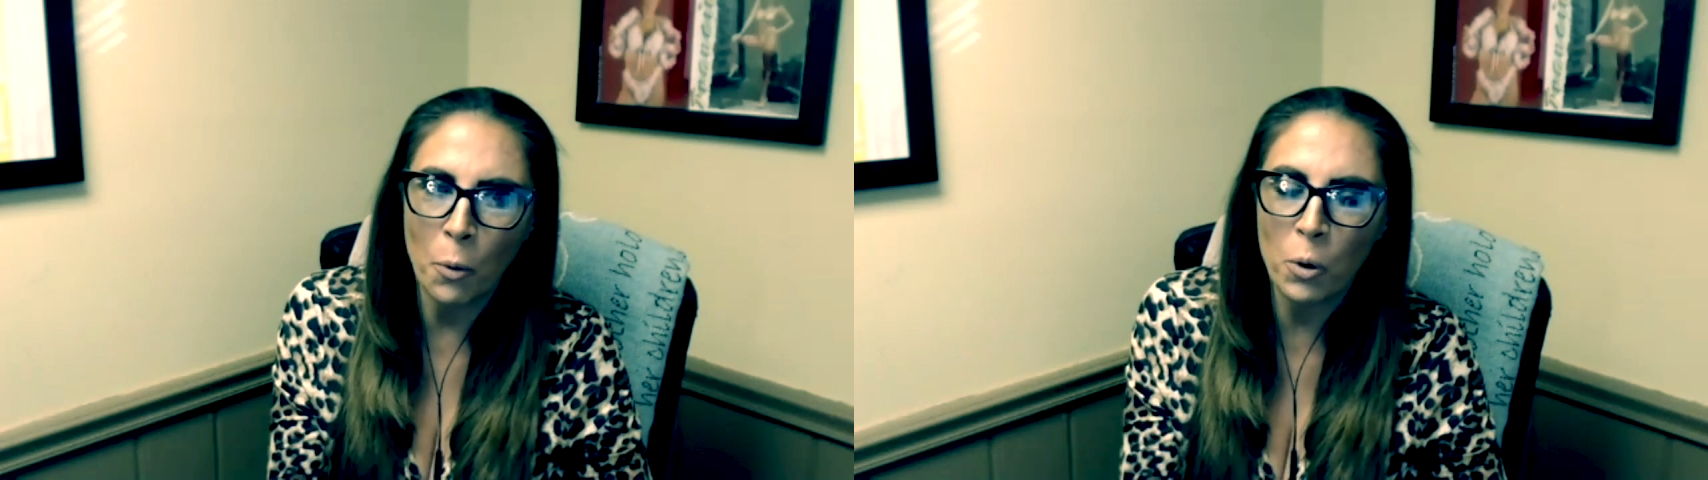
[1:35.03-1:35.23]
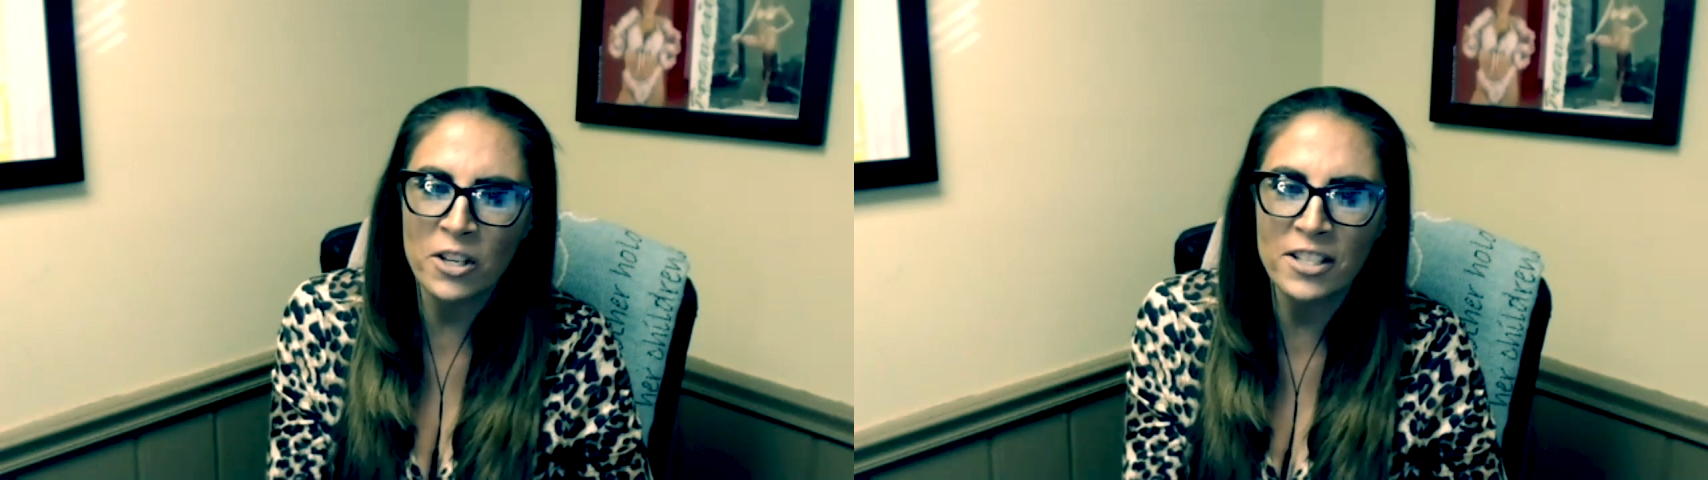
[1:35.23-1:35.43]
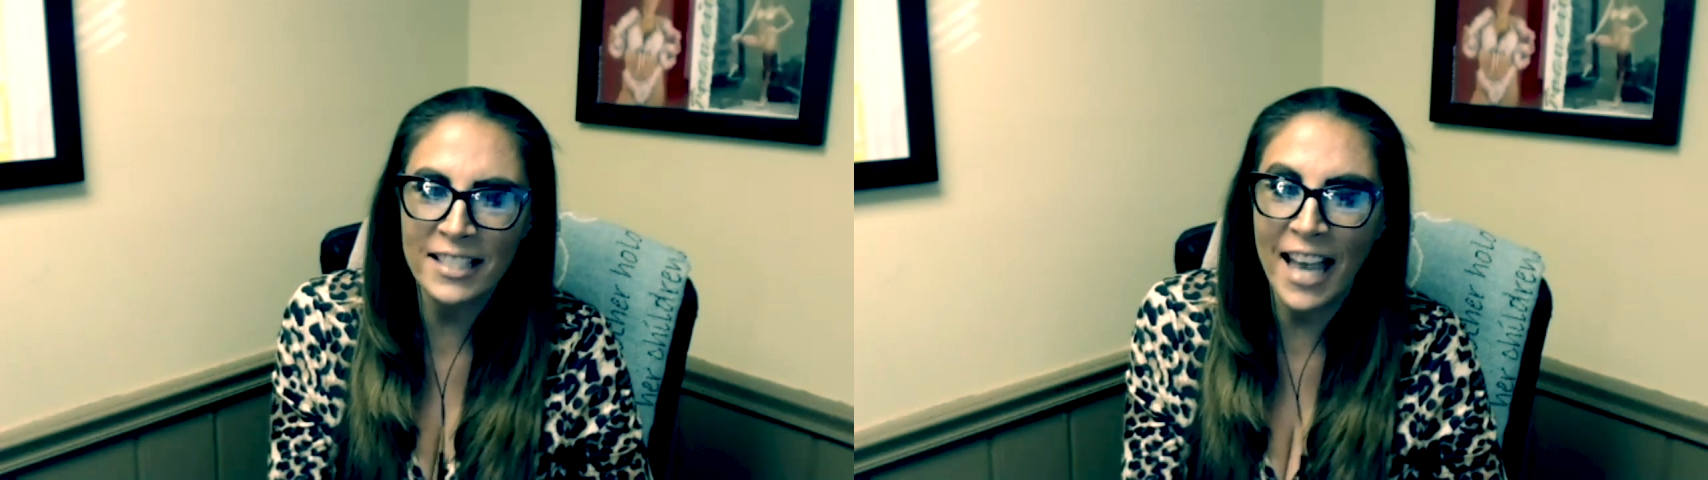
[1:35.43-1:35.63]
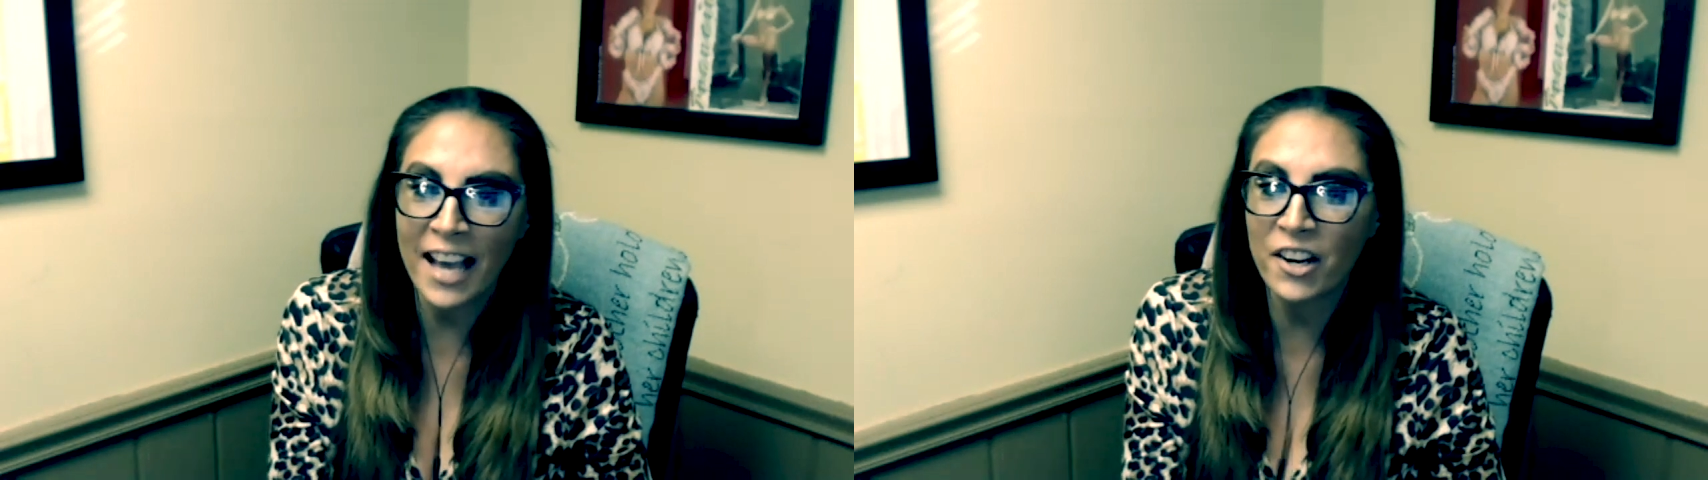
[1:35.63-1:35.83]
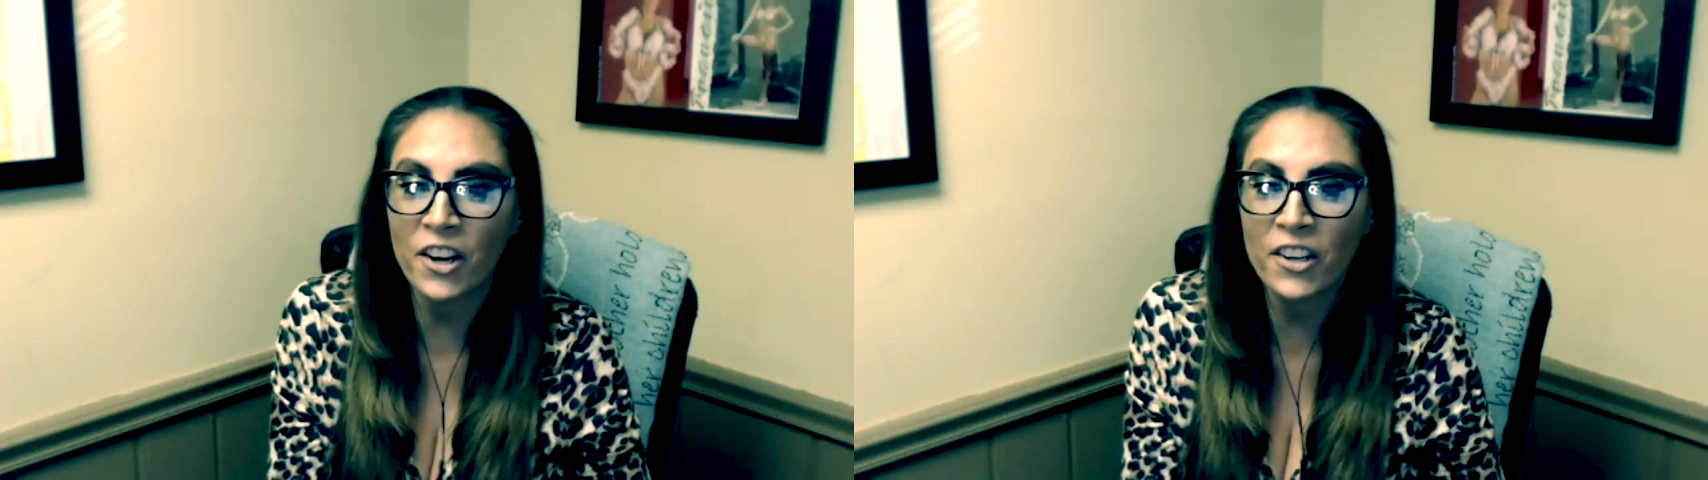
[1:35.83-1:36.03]
words
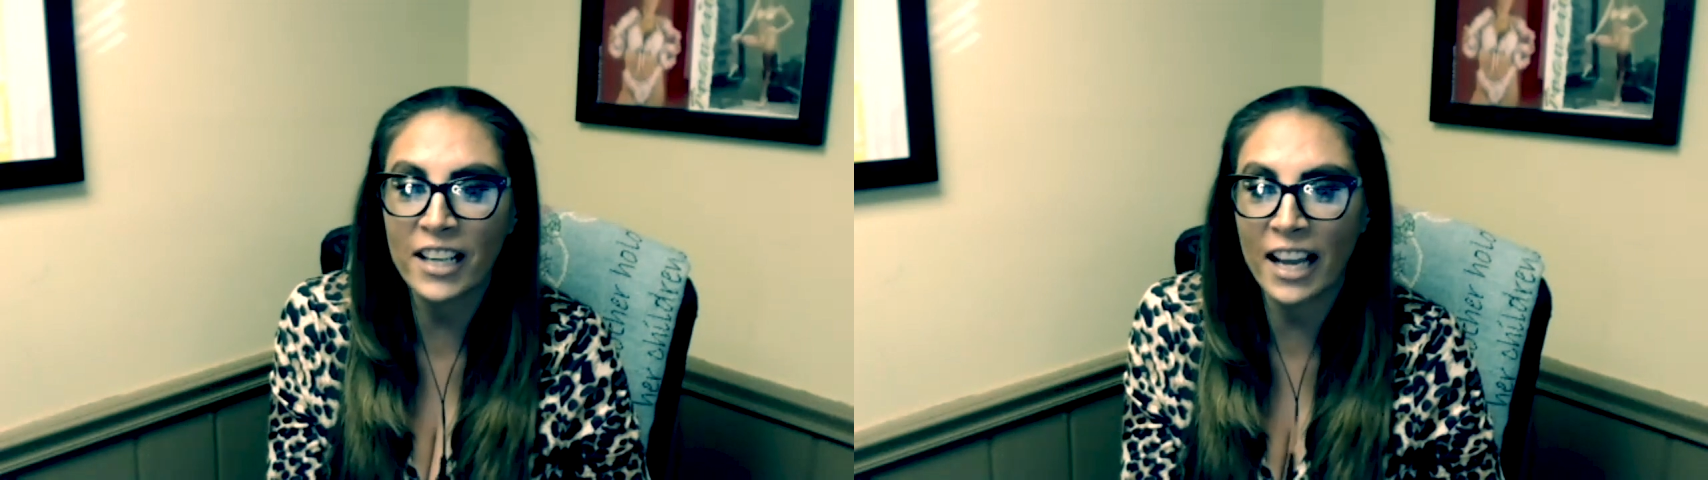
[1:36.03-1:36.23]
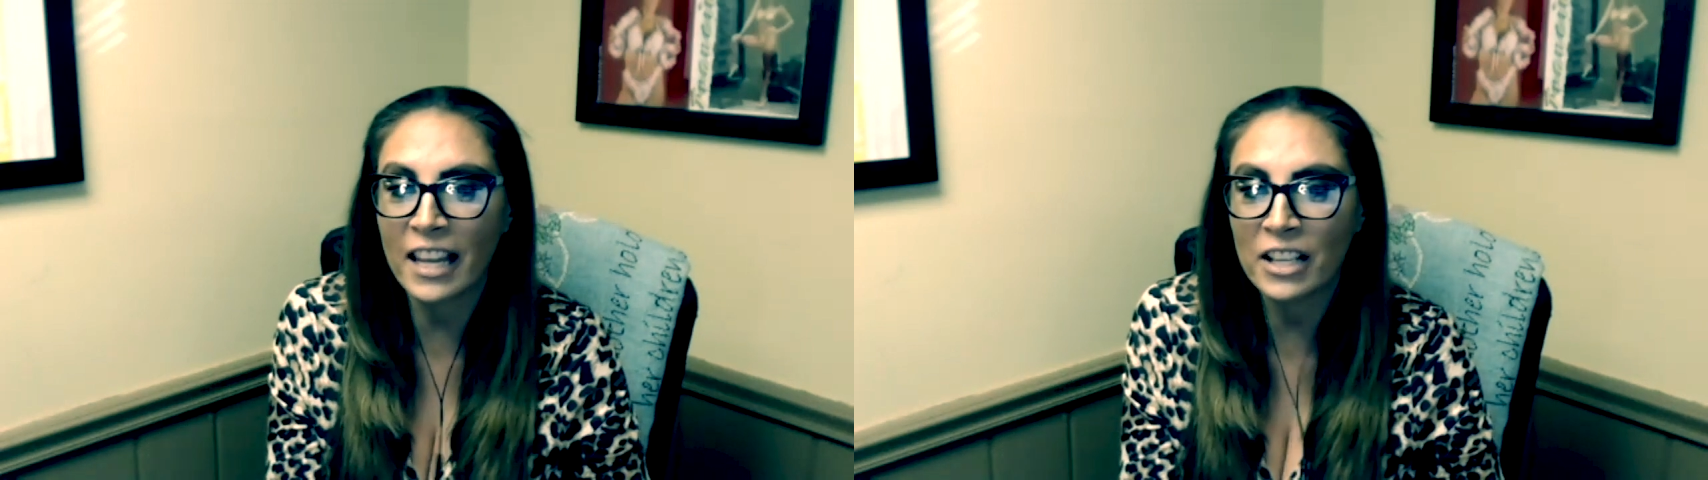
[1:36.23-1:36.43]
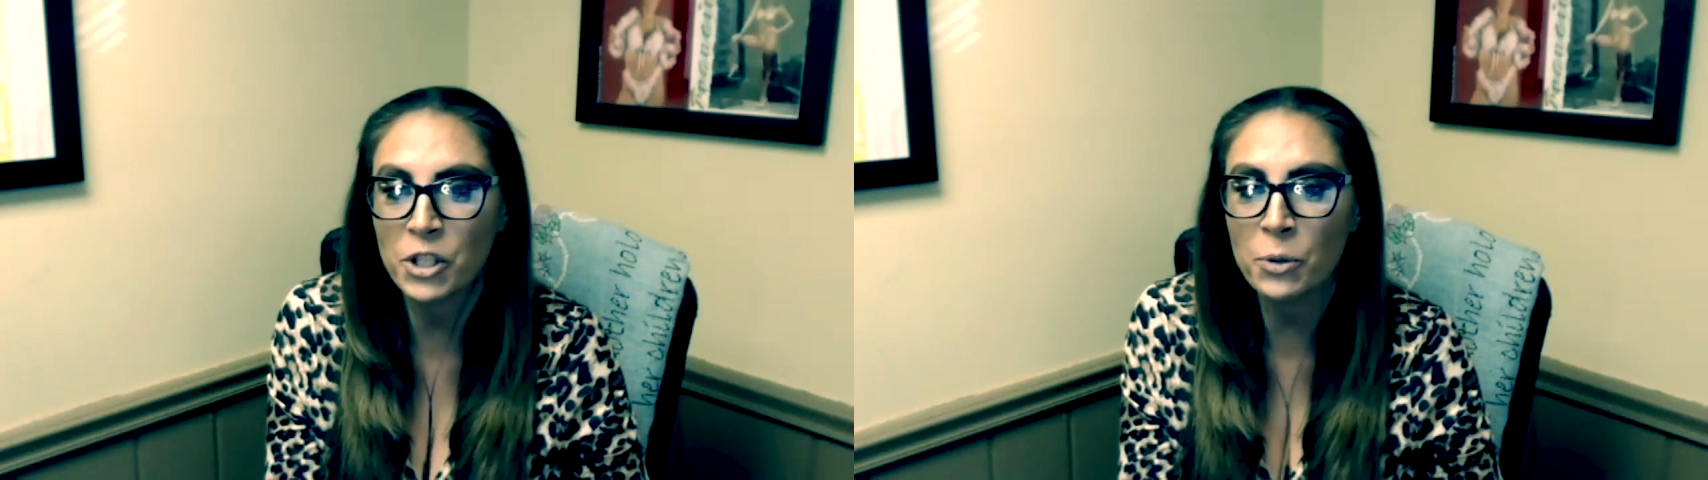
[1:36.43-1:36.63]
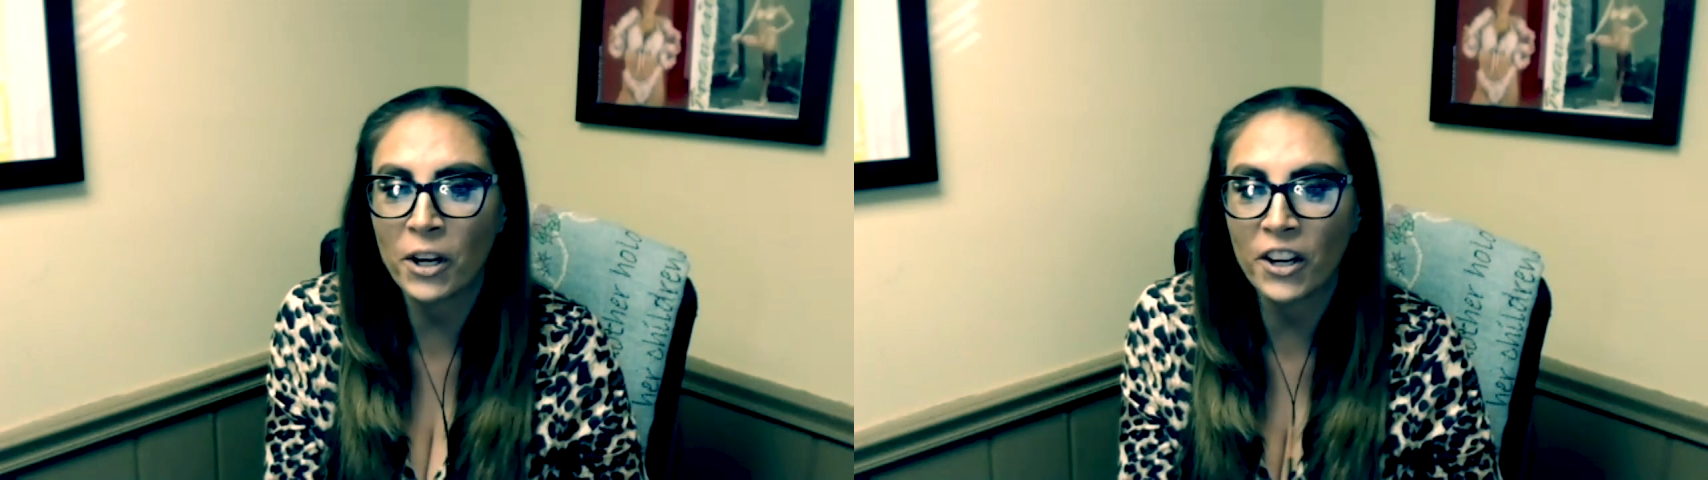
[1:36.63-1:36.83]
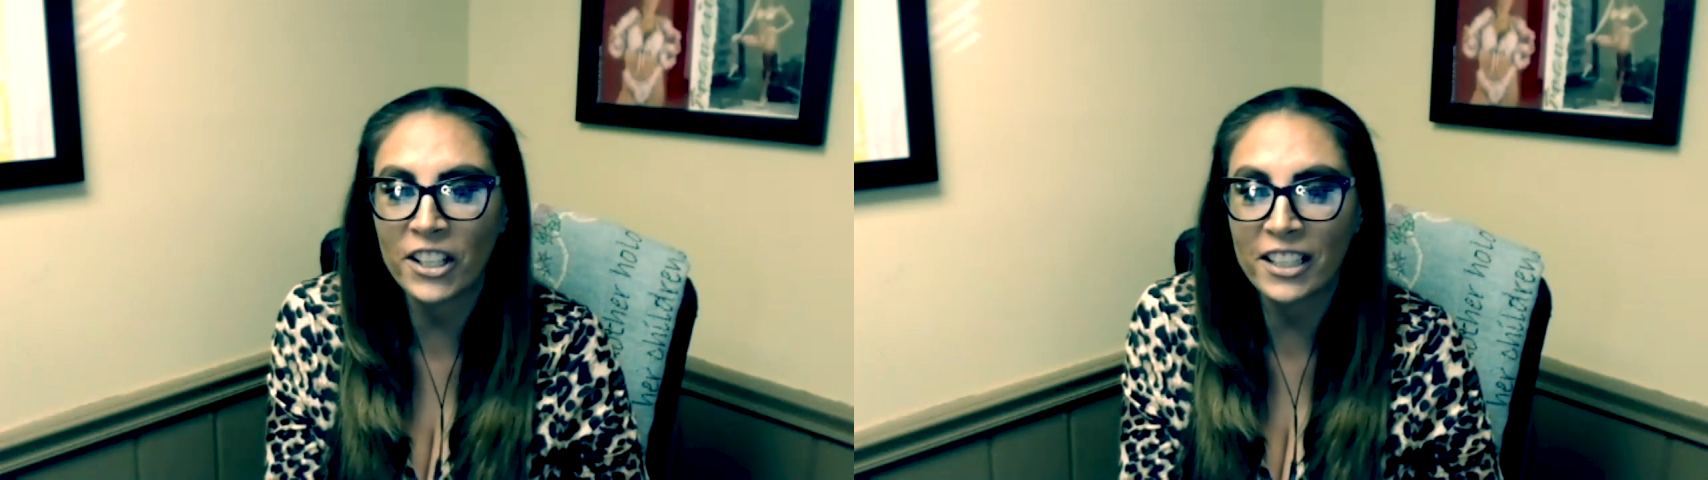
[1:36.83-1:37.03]
can hurt and they do
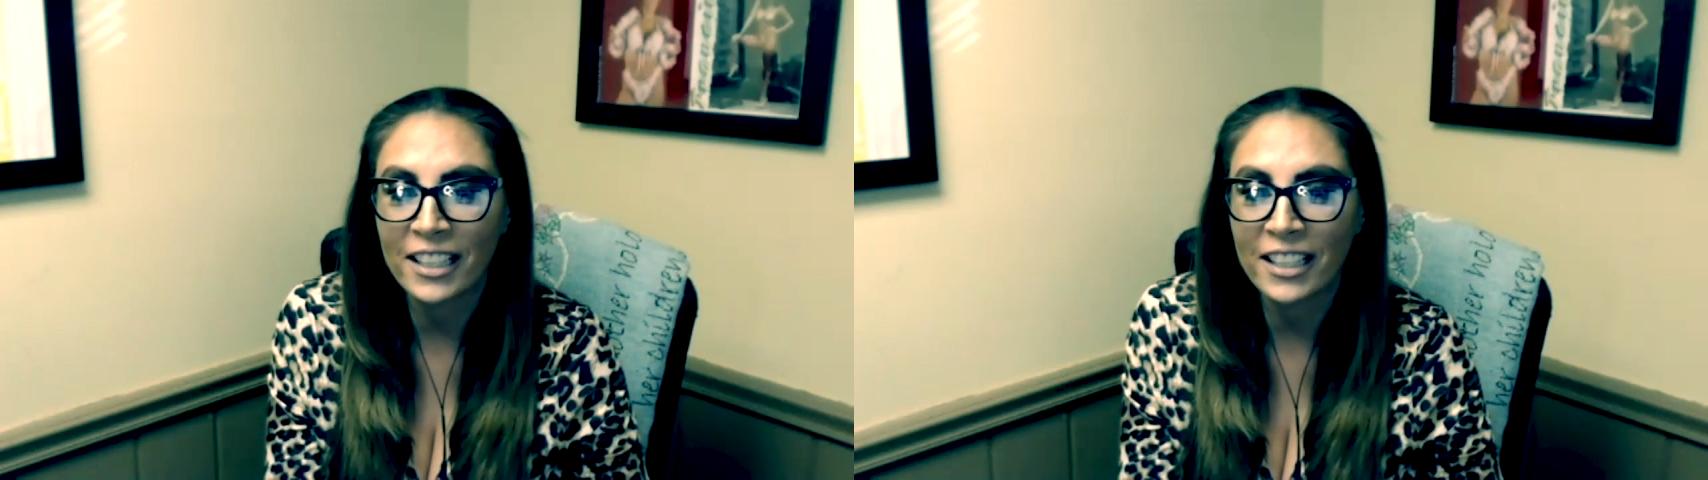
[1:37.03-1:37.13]
hurt.